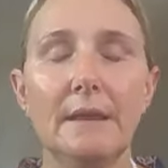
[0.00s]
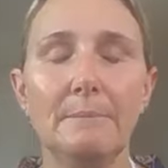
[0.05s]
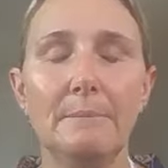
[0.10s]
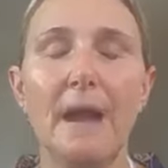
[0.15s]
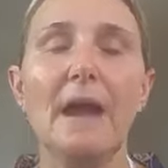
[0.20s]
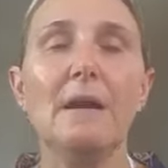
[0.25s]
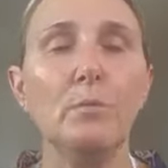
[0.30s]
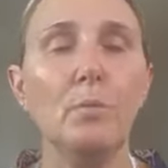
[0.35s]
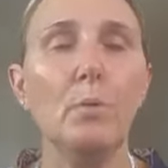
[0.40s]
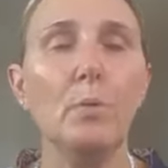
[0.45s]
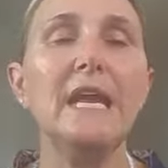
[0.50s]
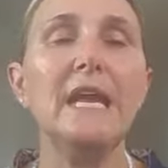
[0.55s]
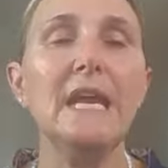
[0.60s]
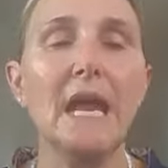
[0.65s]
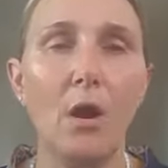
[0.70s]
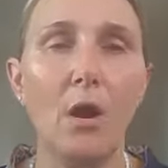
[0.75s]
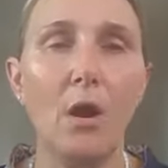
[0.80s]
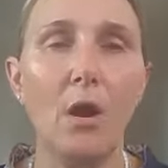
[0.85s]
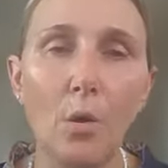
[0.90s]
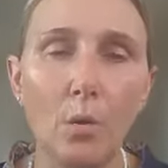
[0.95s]
But
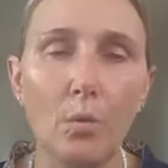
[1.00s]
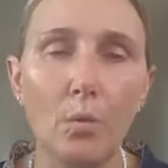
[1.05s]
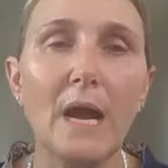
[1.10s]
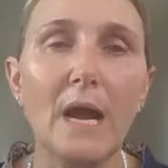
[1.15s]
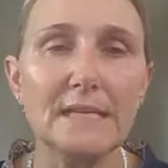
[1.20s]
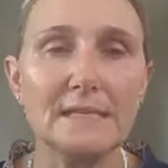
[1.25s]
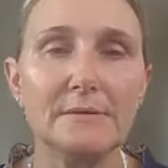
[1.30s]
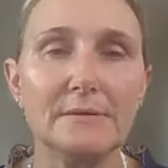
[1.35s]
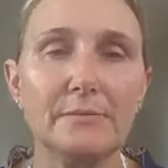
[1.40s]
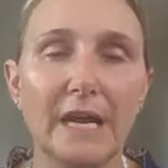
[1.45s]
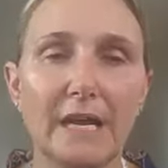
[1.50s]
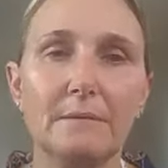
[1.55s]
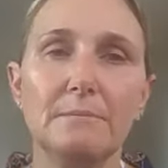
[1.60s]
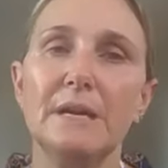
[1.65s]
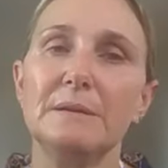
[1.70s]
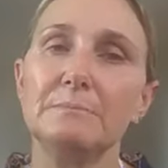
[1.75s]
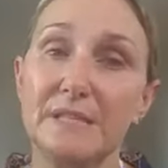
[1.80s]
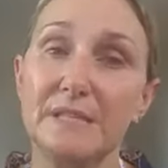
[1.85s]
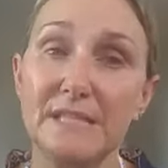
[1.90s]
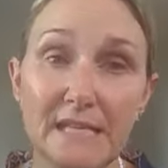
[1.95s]
we always
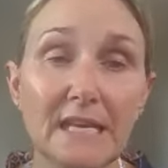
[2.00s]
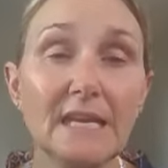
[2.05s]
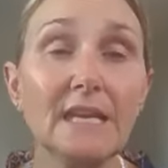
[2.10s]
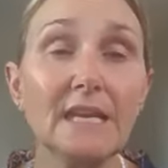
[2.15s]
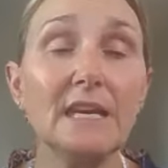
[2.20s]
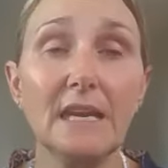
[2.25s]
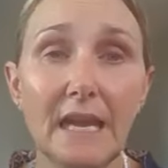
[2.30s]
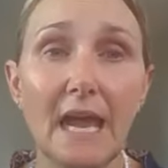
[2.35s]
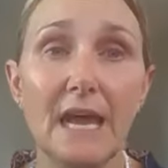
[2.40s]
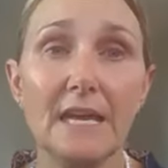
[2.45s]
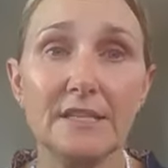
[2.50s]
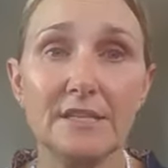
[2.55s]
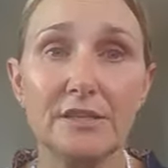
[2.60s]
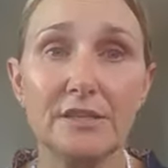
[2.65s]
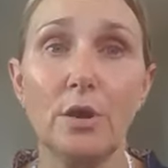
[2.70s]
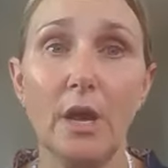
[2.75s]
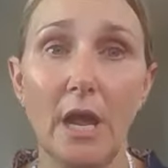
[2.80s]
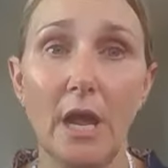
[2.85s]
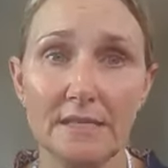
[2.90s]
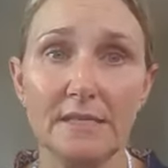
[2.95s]
recommend, particularly
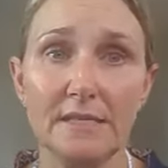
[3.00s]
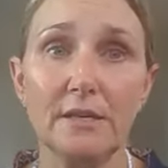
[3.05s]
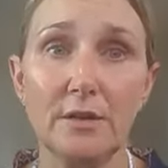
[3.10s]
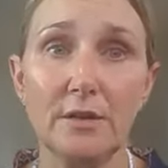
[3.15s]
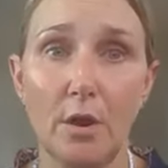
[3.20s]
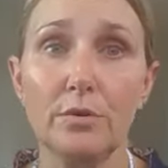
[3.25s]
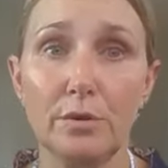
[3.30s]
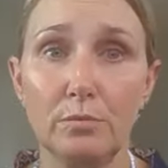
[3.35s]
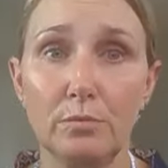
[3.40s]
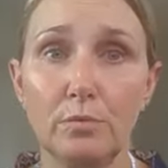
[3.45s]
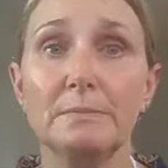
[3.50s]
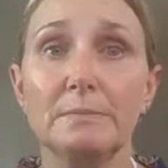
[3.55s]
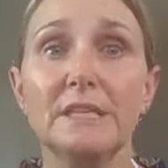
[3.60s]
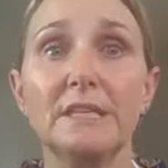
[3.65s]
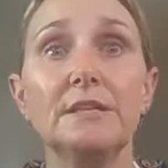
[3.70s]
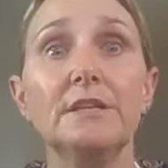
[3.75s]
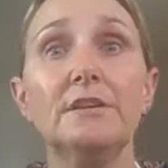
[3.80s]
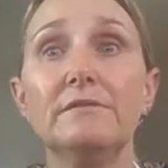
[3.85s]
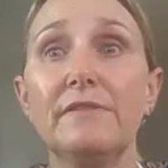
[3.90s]
as an older woman,